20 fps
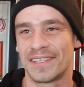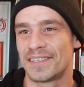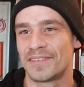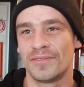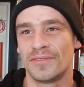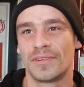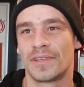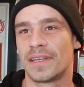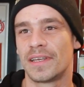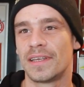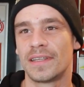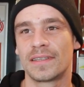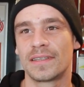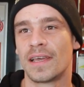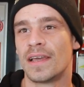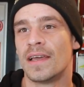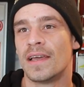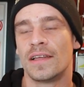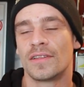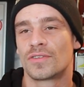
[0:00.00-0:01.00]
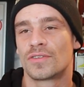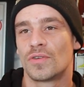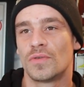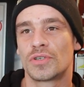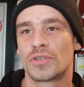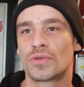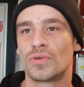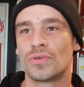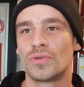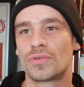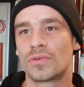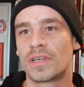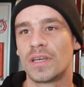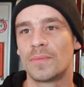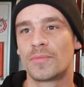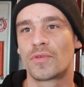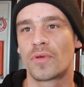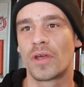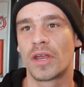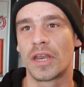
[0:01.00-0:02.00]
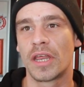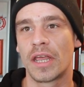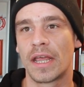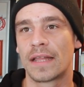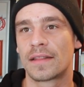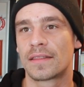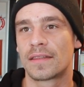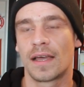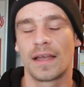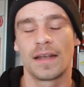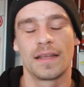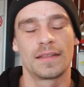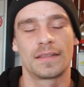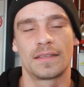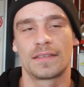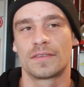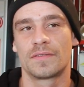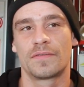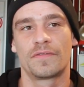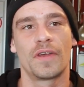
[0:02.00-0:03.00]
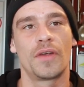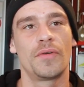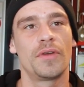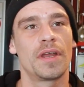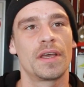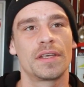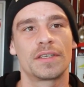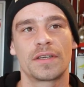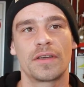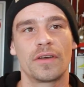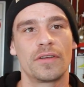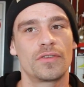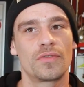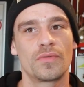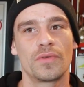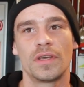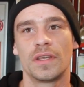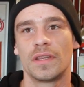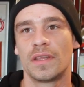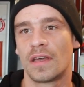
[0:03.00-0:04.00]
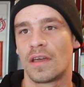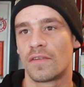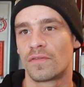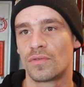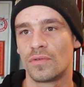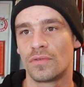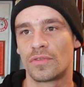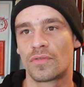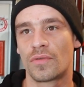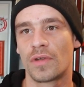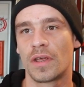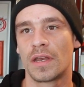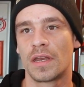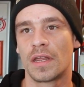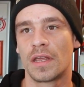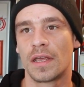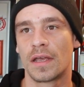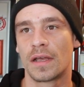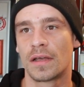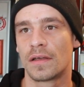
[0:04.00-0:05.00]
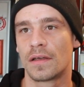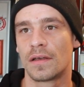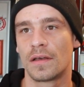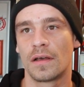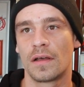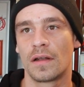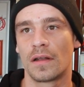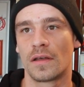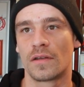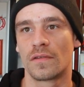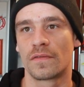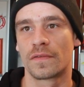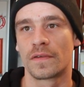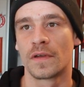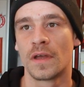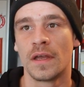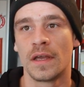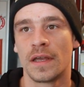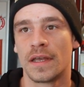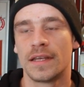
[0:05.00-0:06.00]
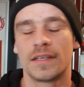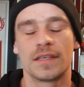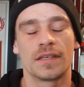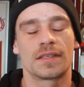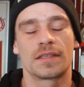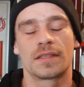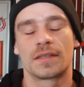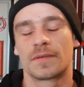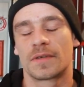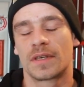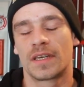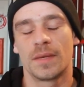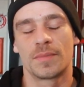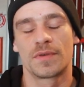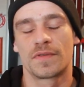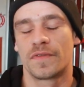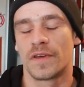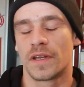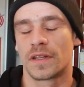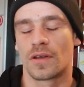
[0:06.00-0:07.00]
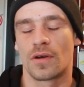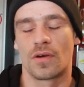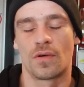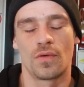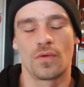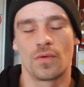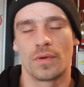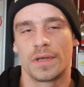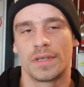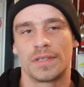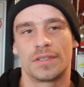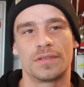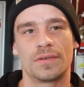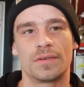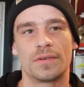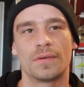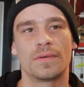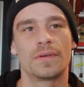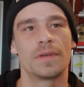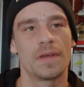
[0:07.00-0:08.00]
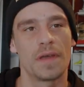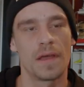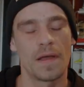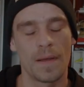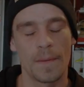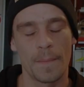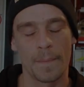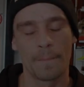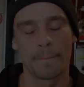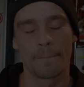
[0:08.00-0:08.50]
It's good. It's always good to keep training. And Thailand is a very nice country. They have good training. A lot of he just keeps fit always. You know. Yeah.